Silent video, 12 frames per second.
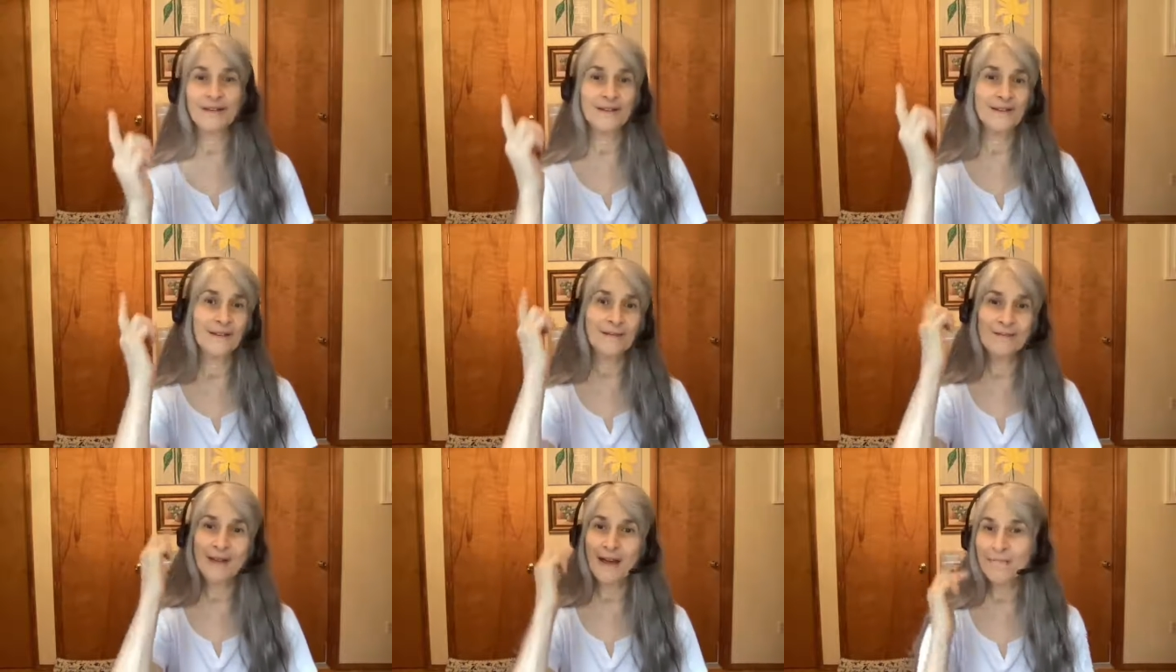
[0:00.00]
So
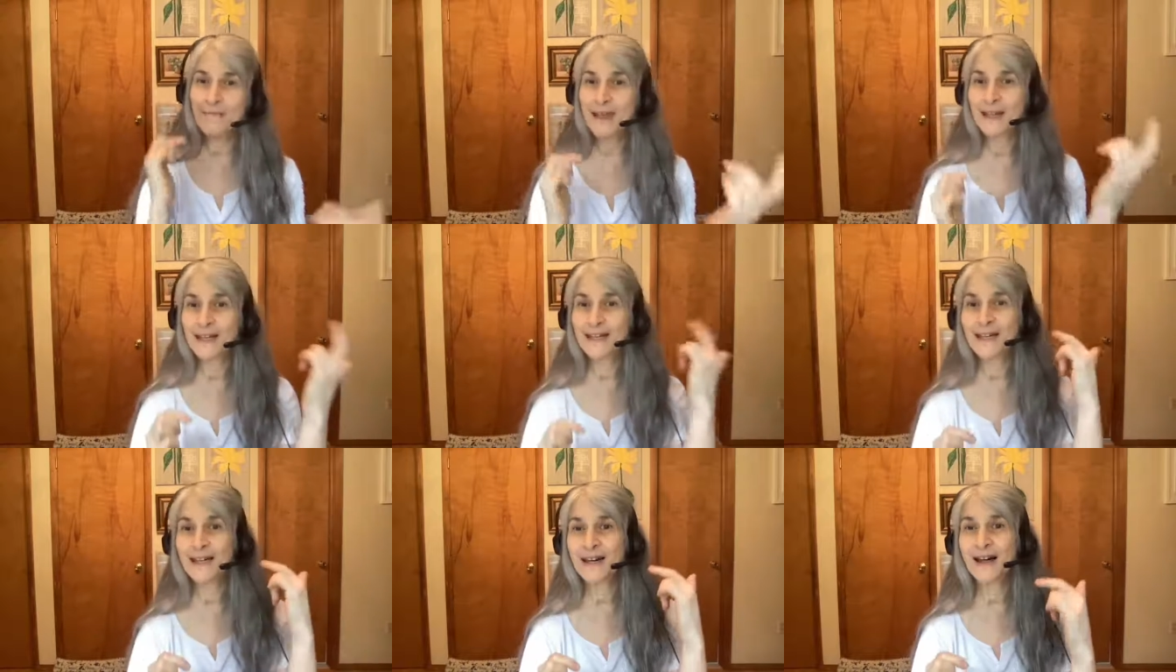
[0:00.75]
I'm not
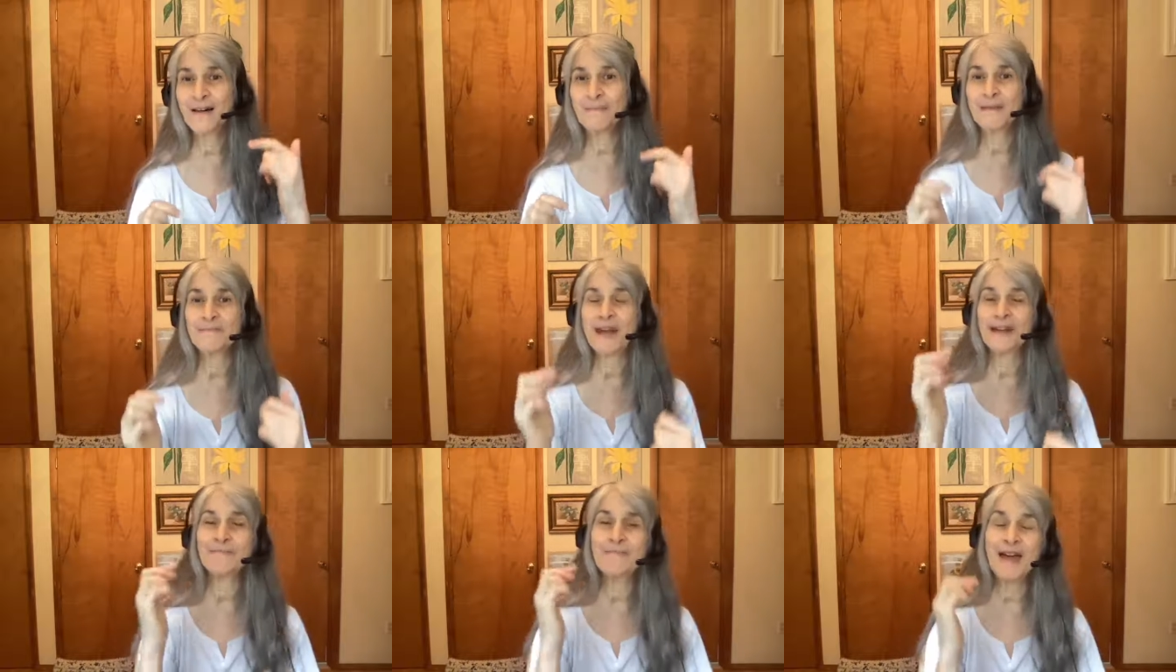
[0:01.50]
making it up, I'm
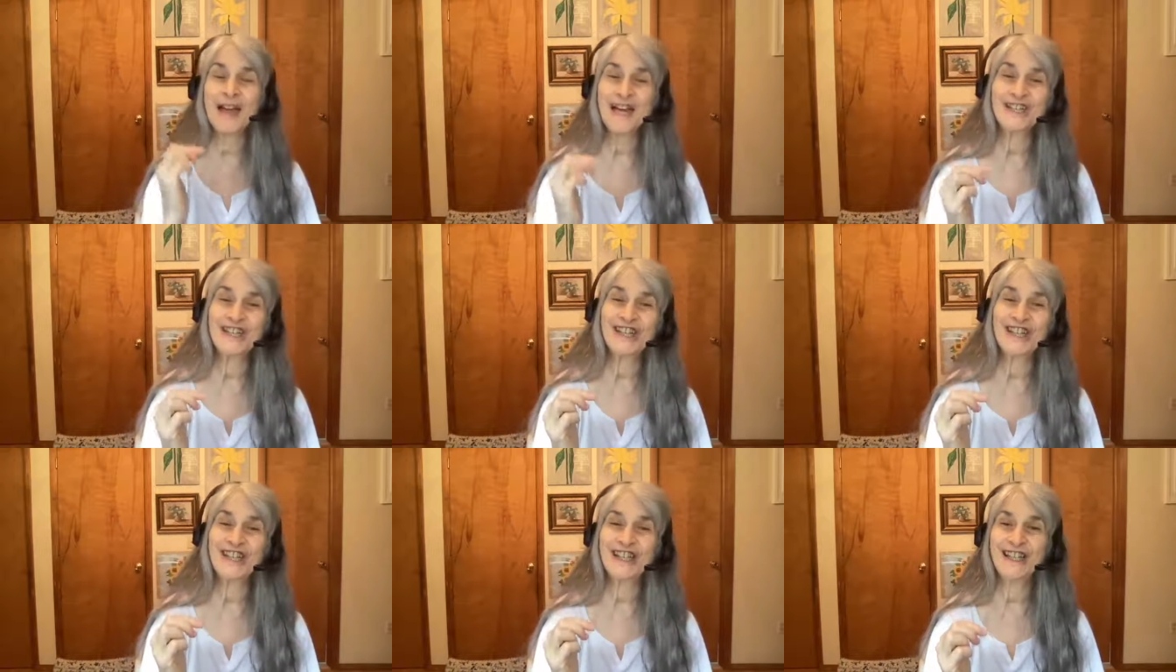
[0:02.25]
not
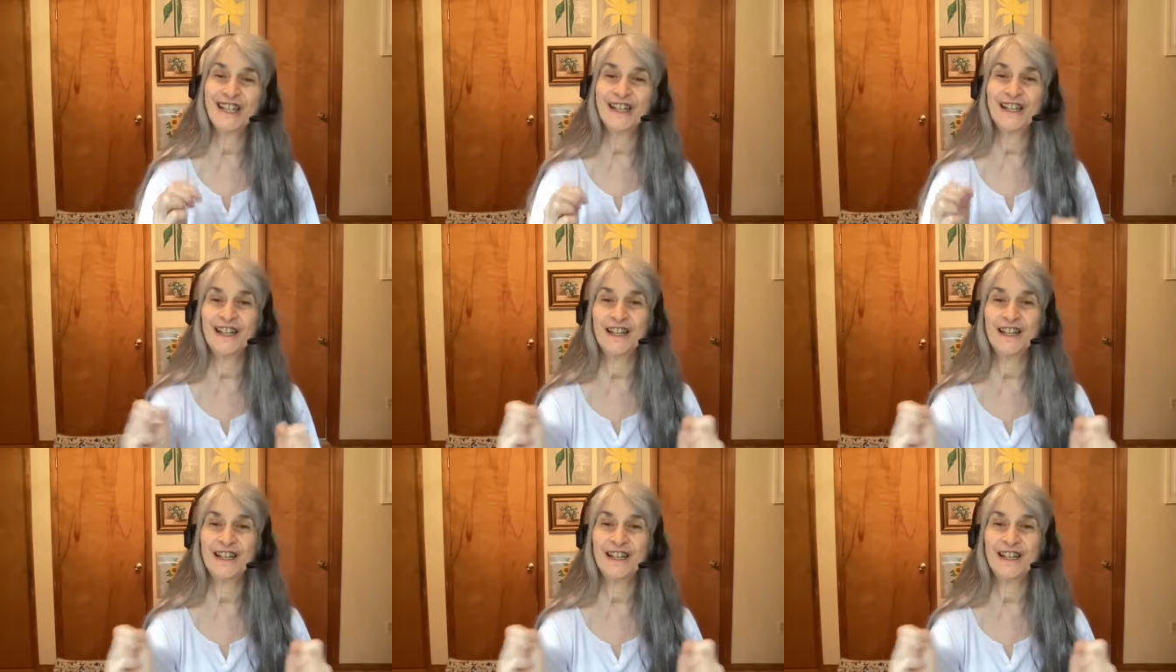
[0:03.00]
imagining it.